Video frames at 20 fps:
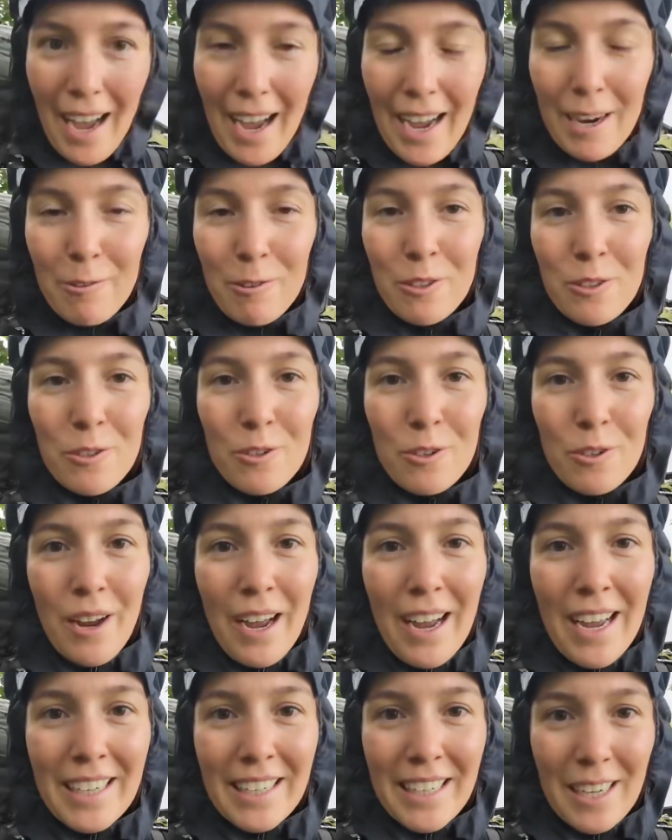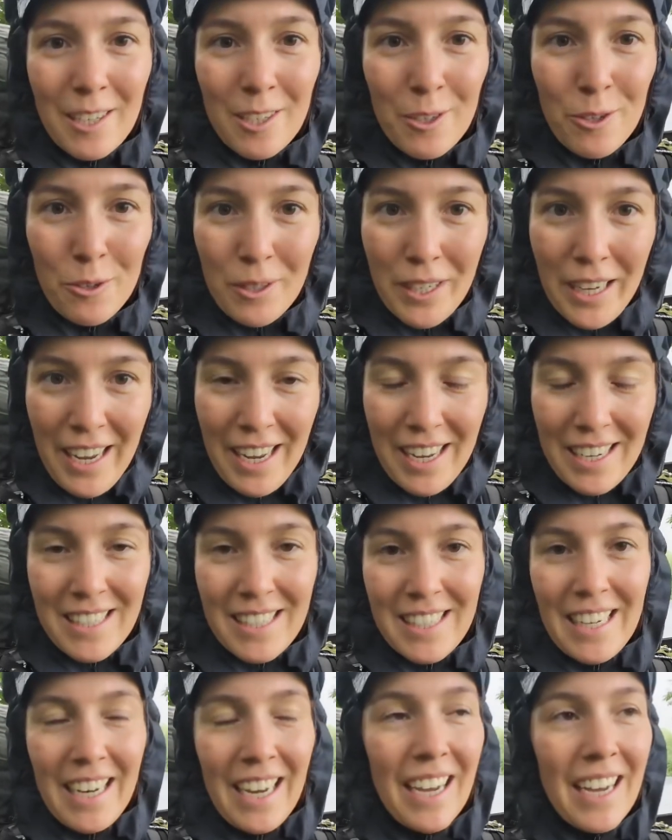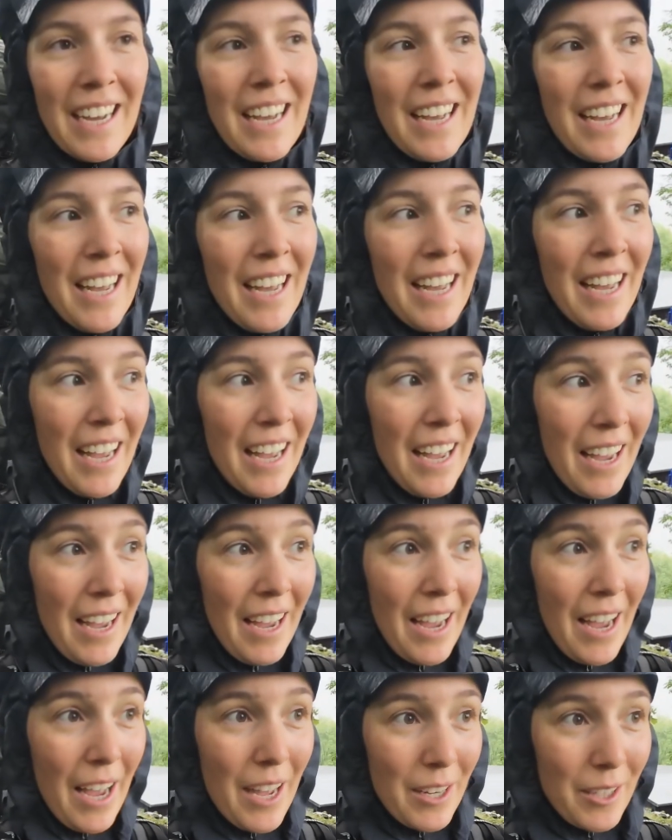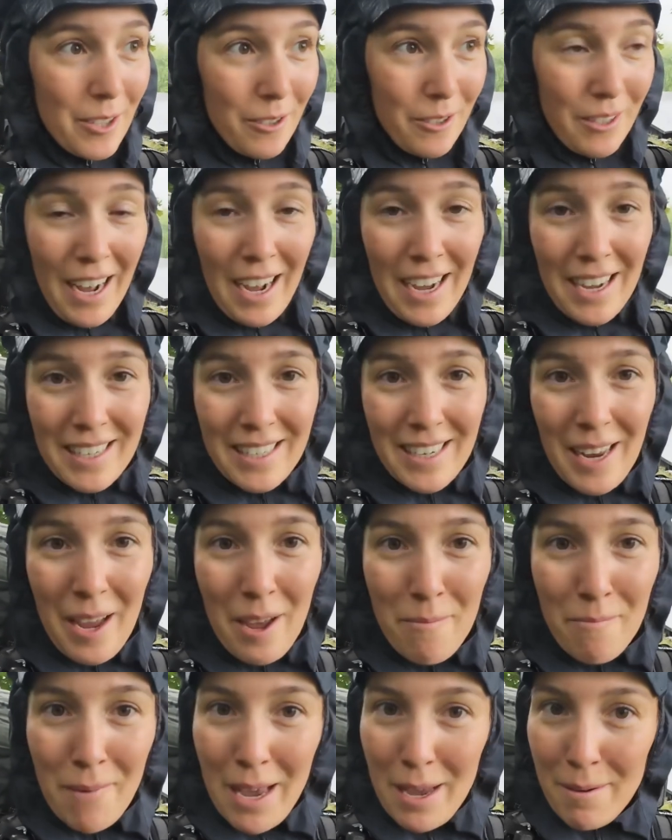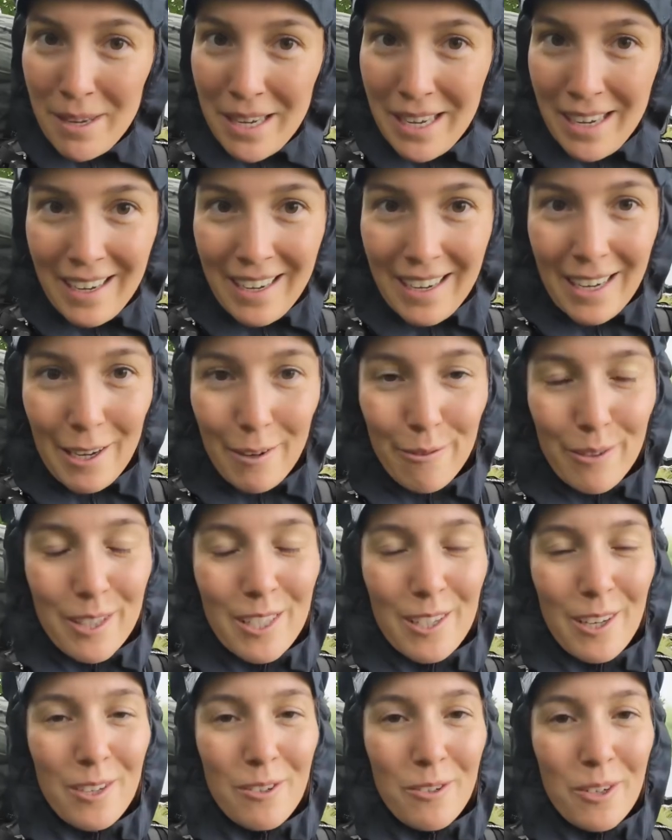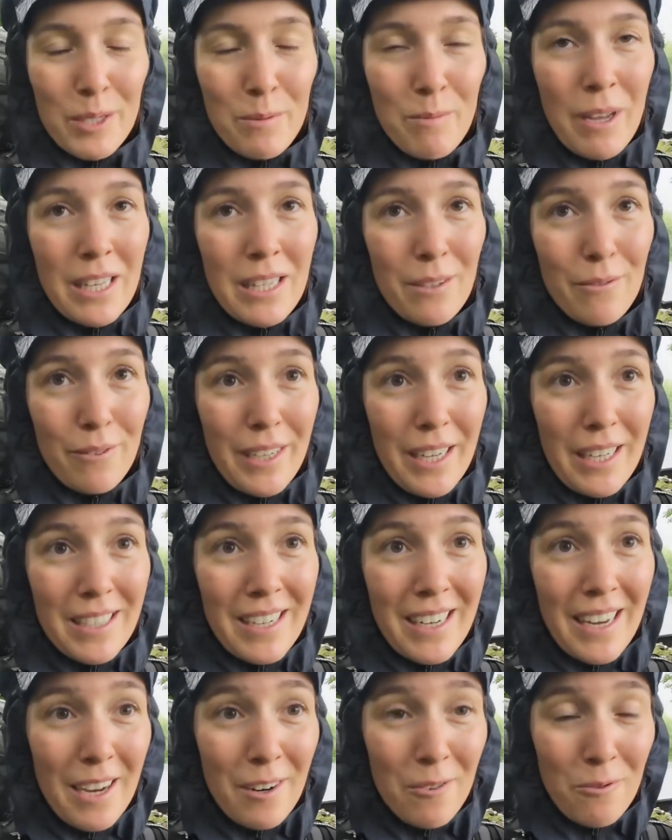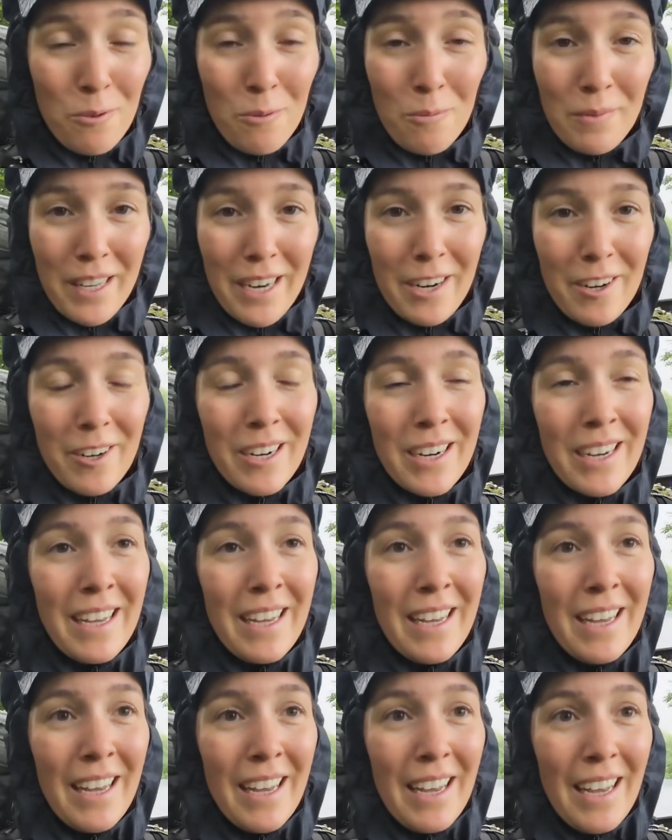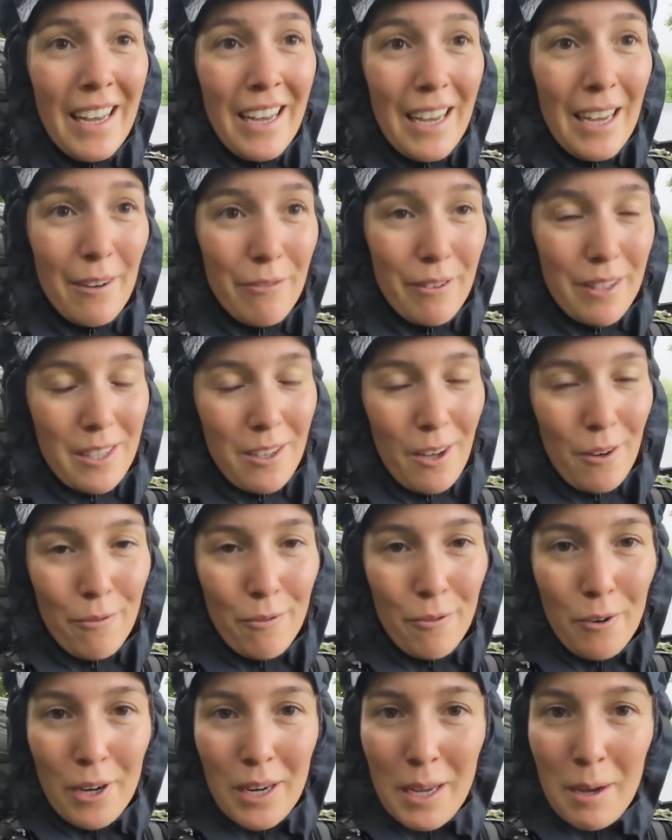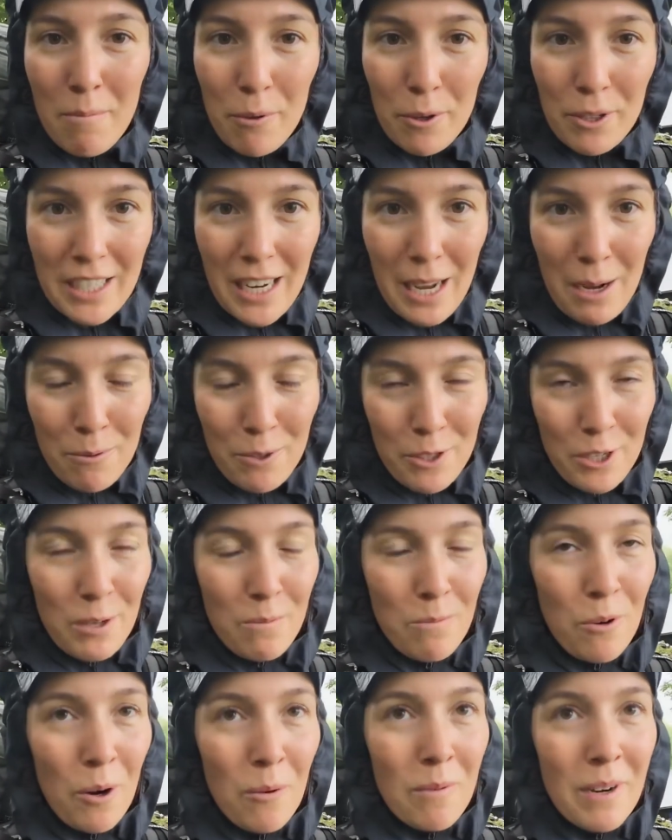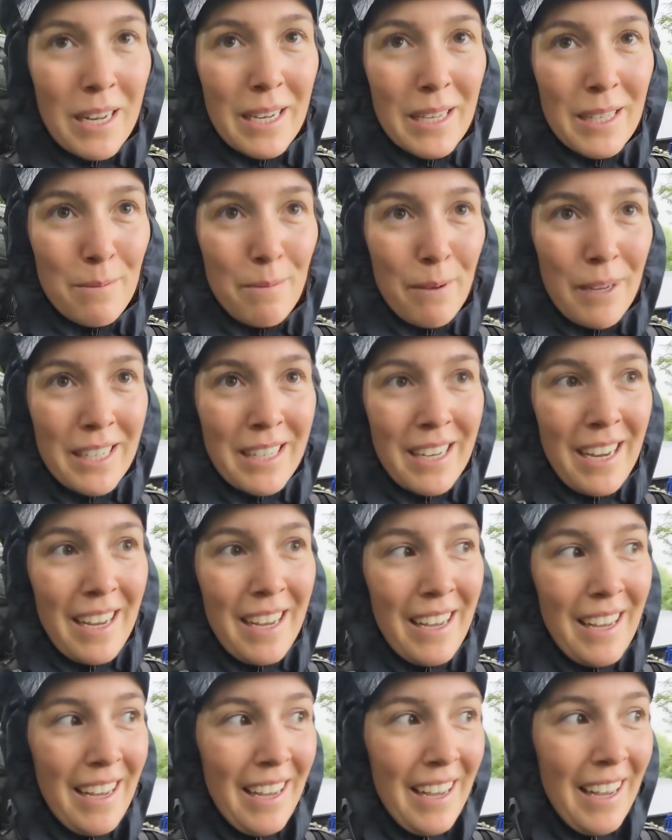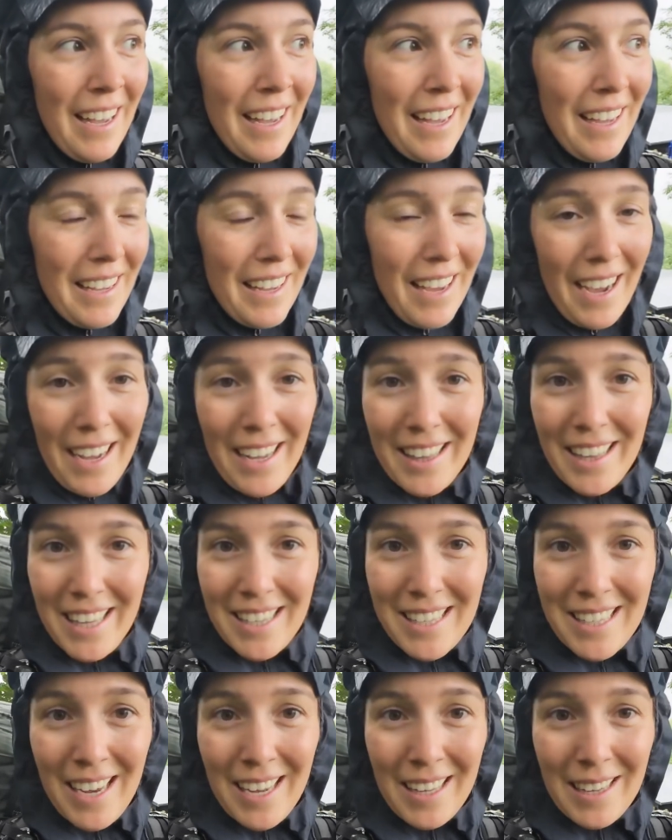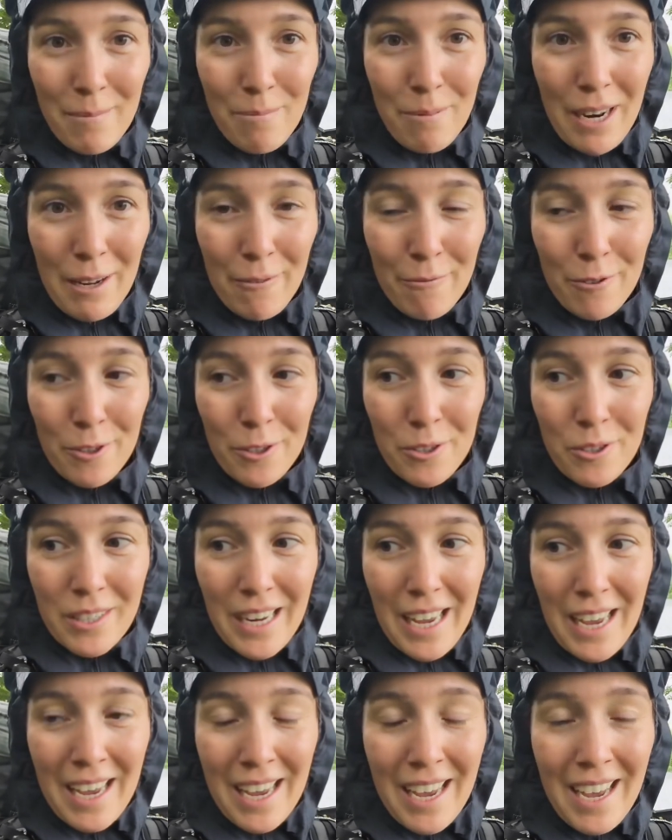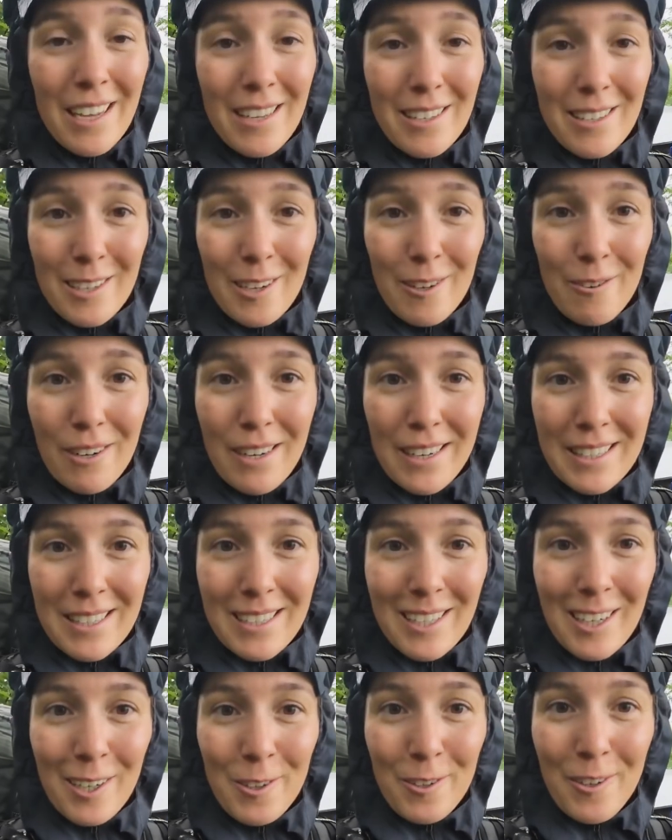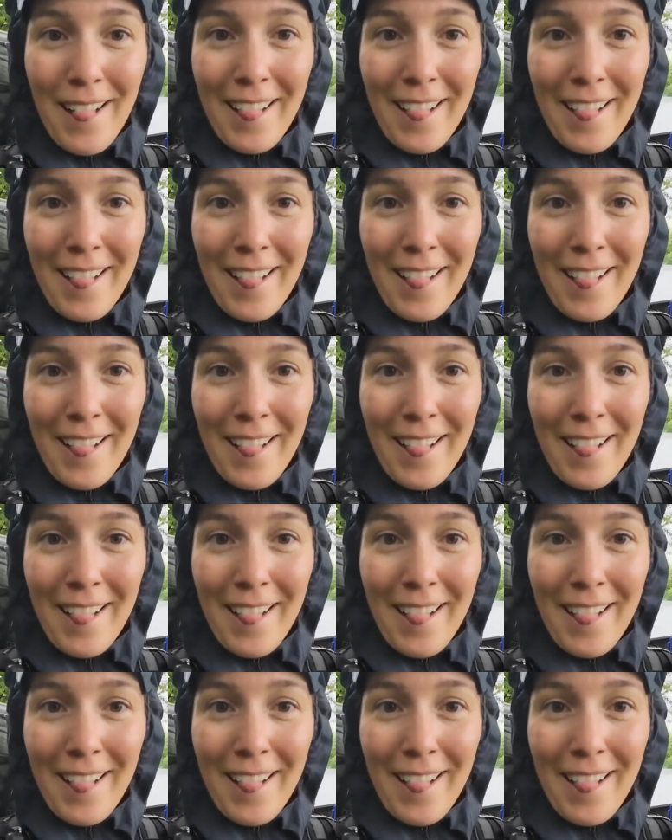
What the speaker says: I want to try and get to Keswick tonight. Maybe, if it's not too expensive, get a room there if it's not fully booked up, which it probably is. But yeah, that's the plan for today, so let's go.